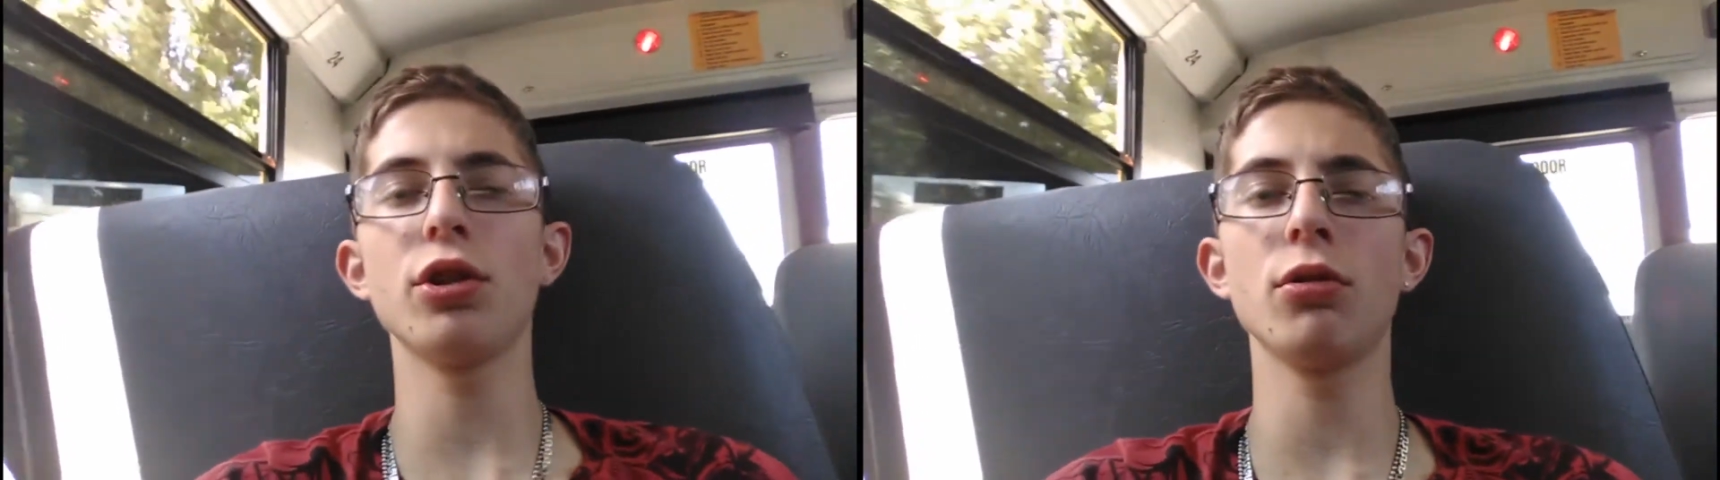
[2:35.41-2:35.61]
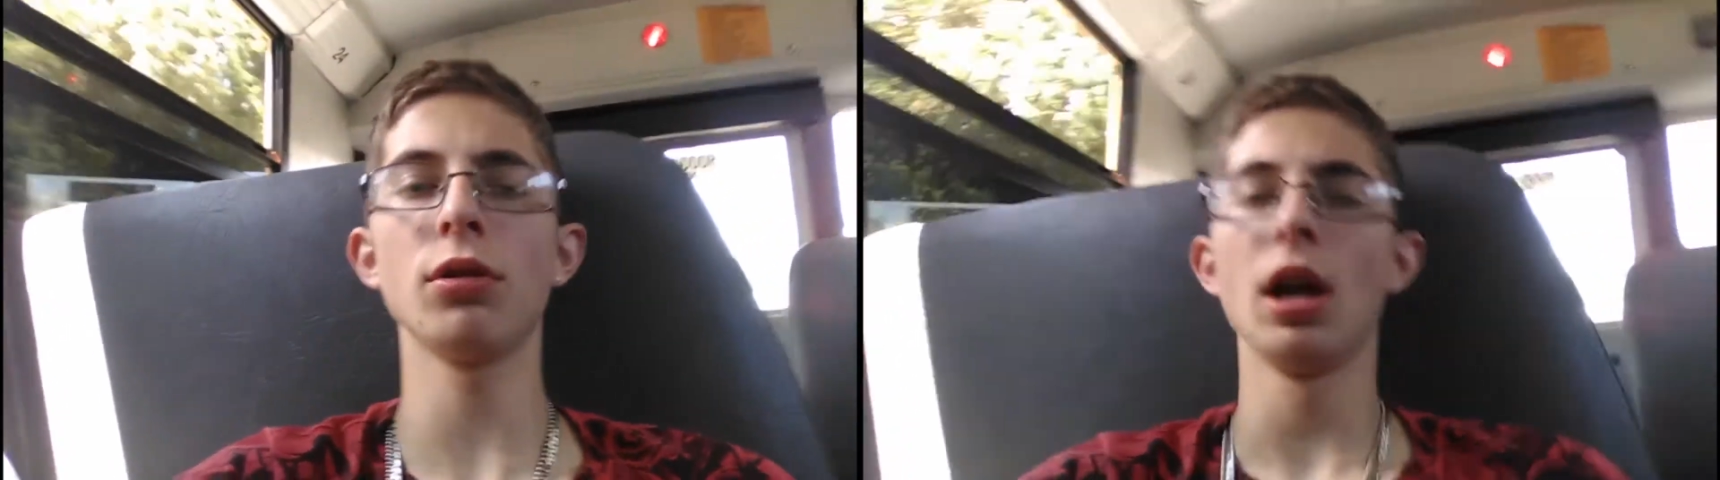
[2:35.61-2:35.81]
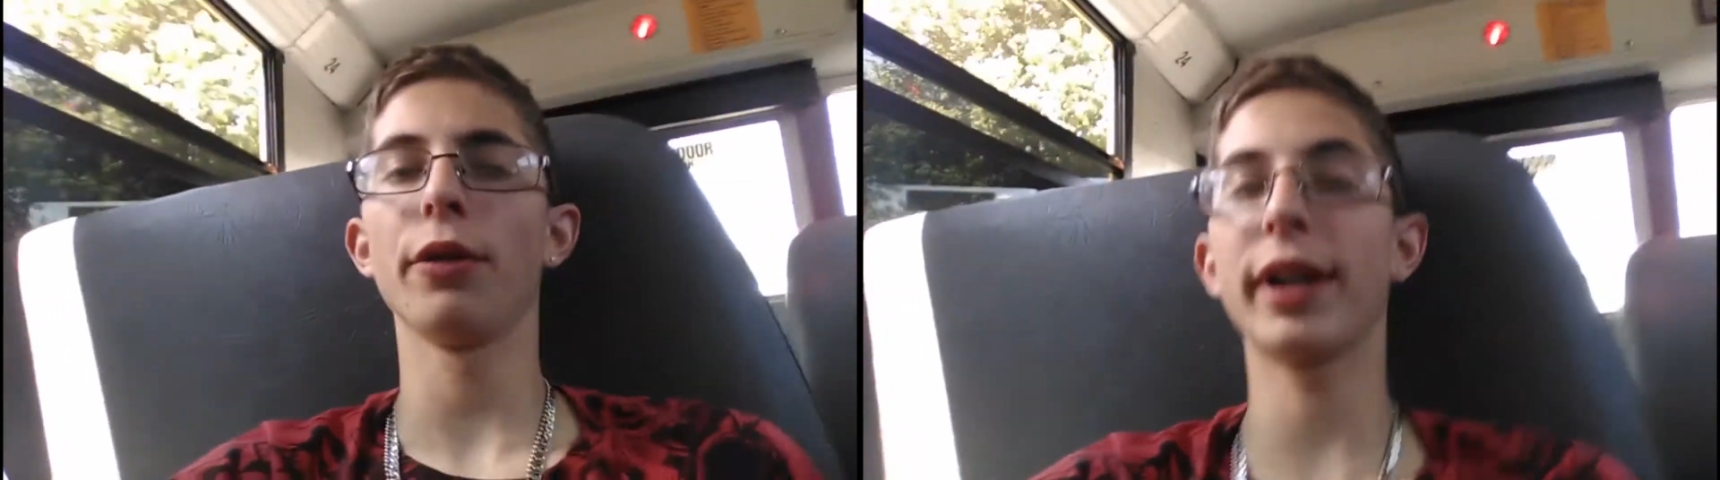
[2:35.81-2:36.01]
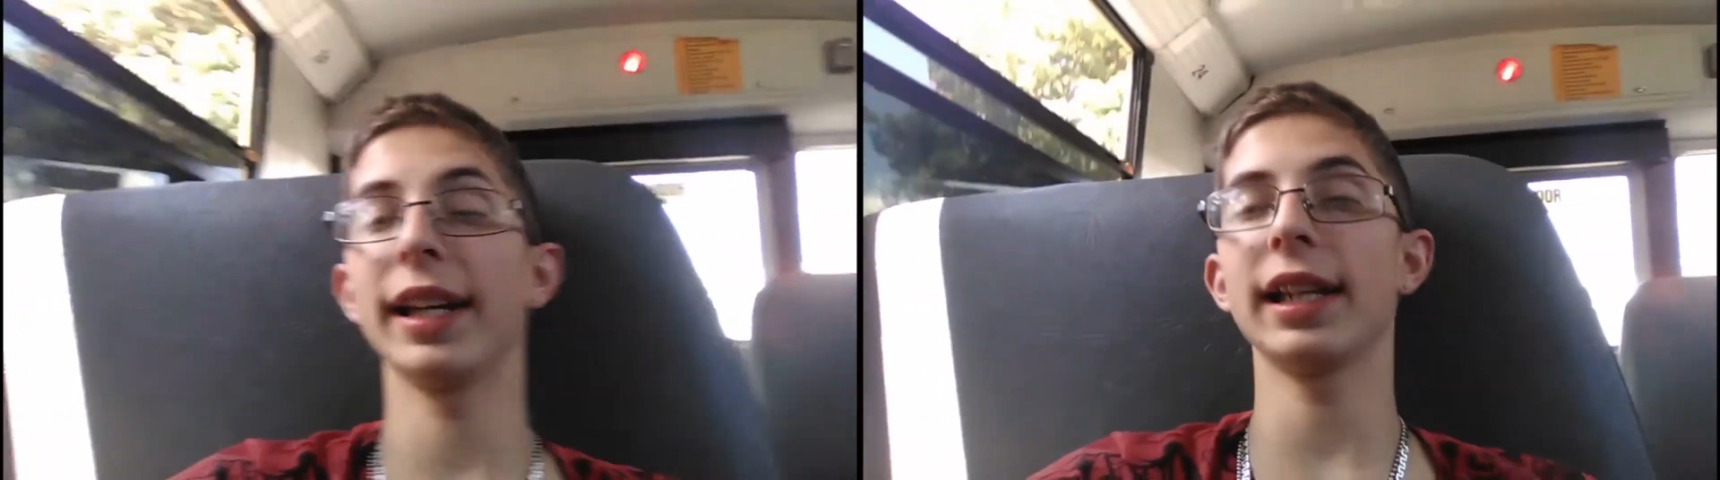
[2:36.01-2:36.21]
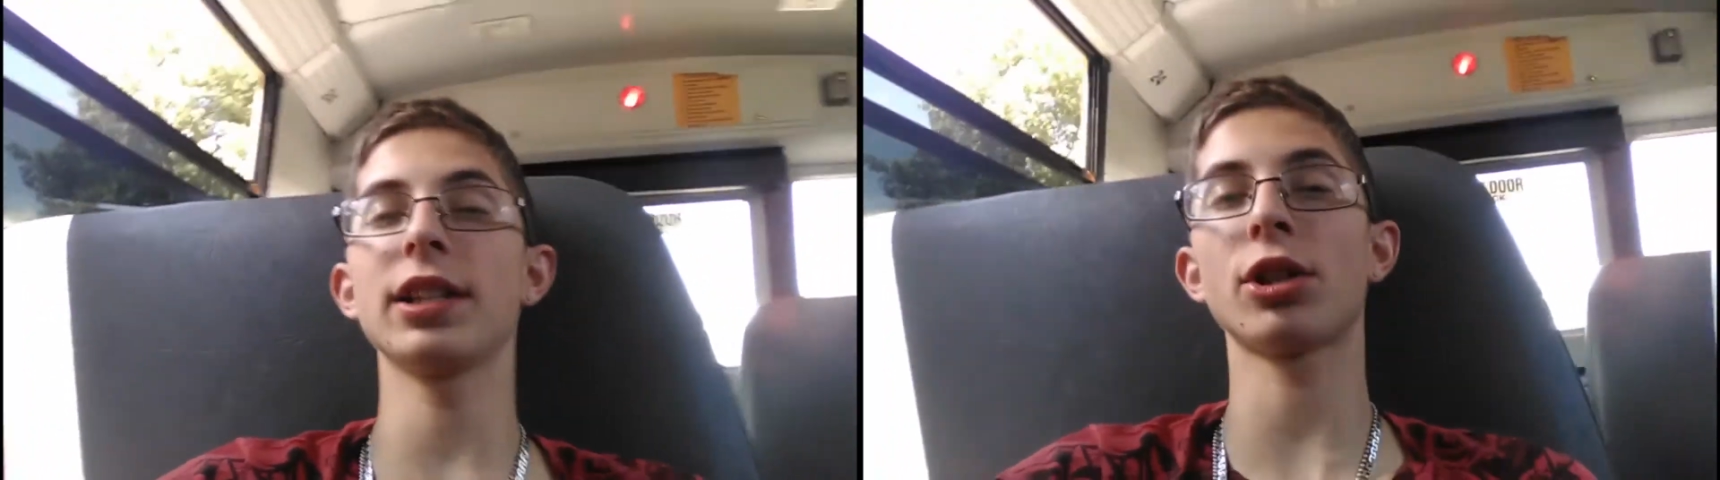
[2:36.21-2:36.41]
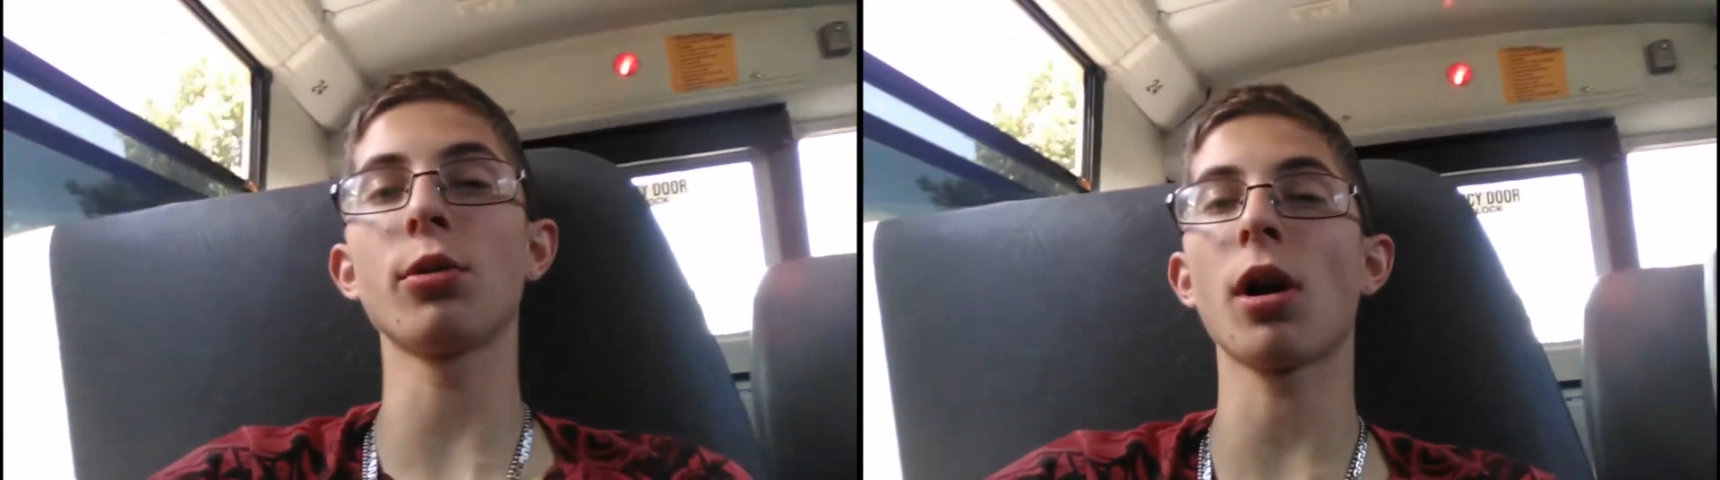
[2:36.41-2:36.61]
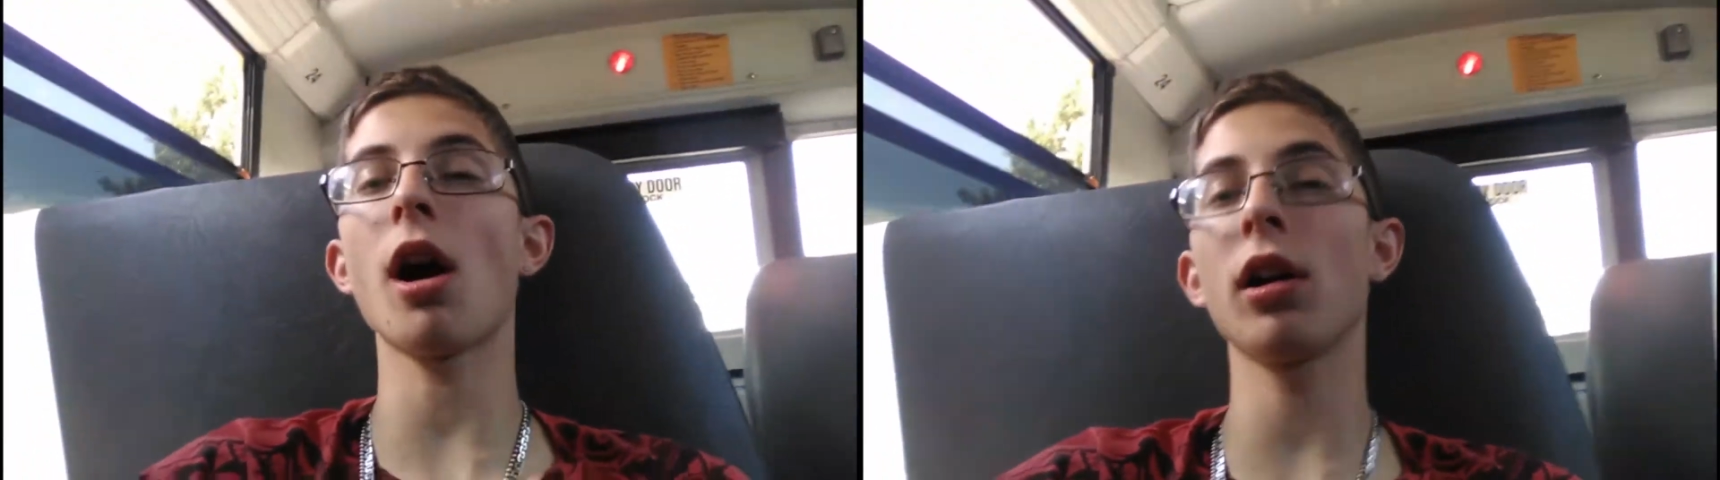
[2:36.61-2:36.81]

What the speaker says: to you for getting into